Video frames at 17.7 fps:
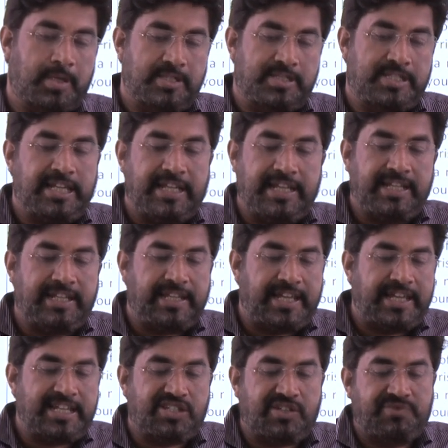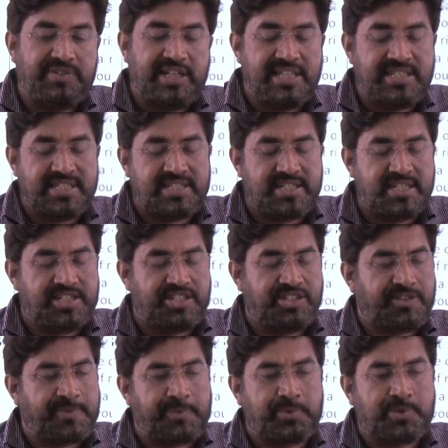See, in case of Dalit
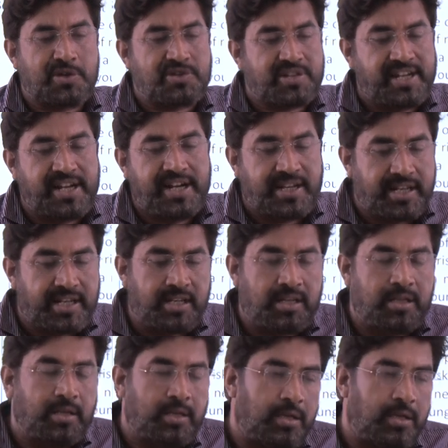accession of 2018,